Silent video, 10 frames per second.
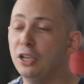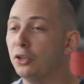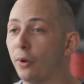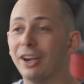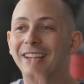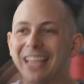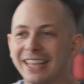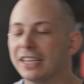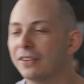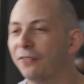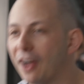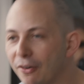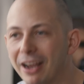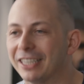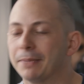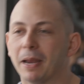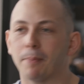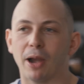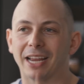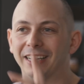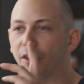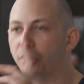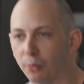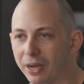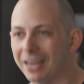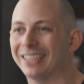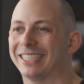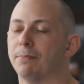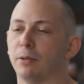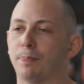So we're gonna take this fun recipe and break it into 3 simple